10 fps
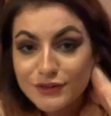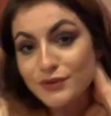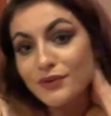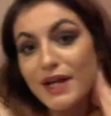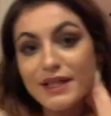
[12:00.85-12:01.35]

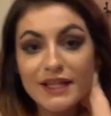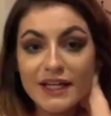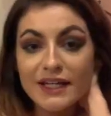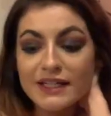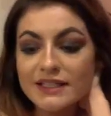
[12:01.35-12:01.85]
doing the right
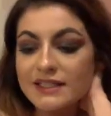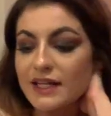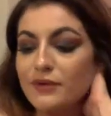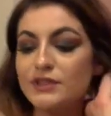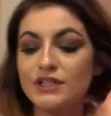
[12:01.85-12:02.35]
things,
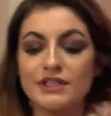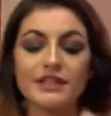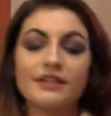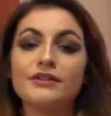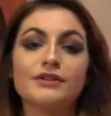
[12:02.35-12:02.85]
I would just
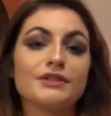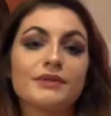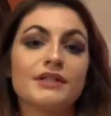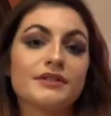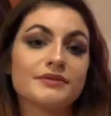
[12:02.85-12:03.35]
lay low this week.